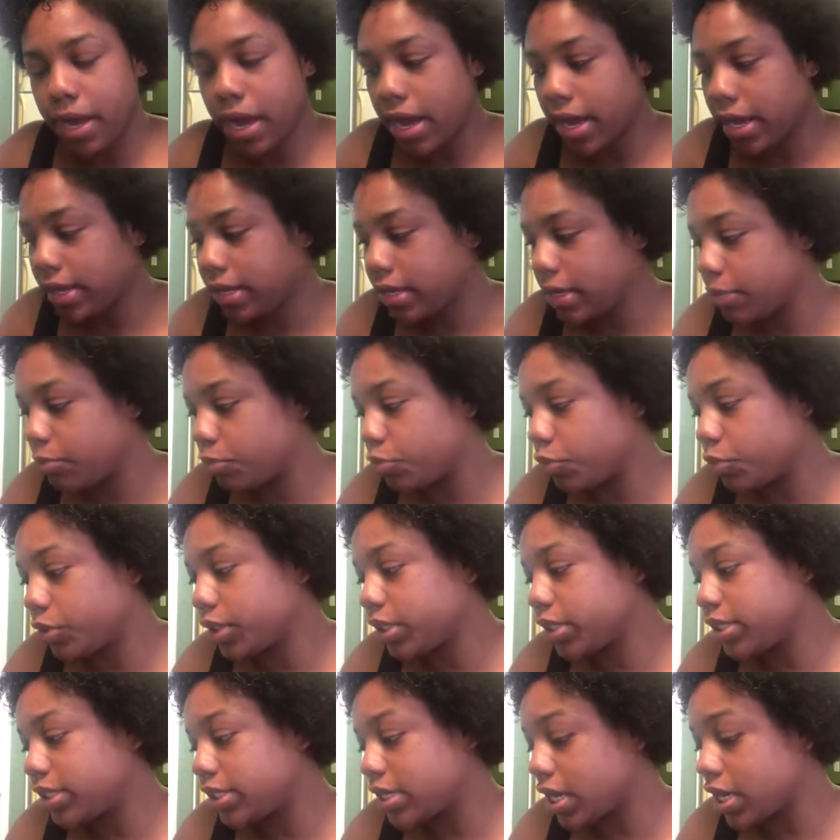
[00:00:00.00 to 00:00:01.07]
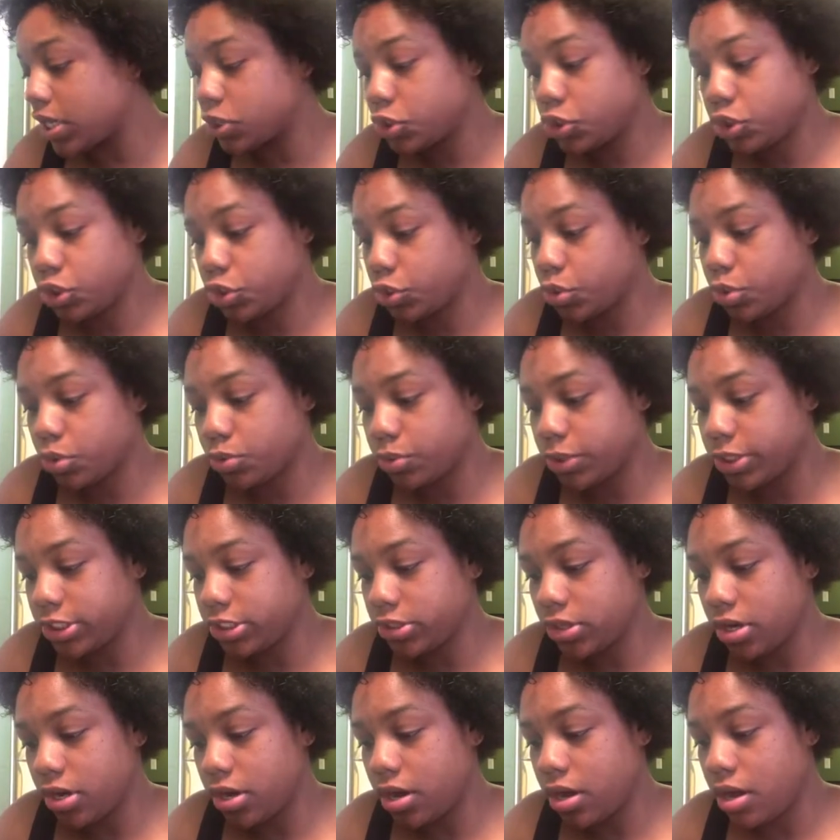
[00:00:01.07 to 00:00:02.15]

I am really not sure which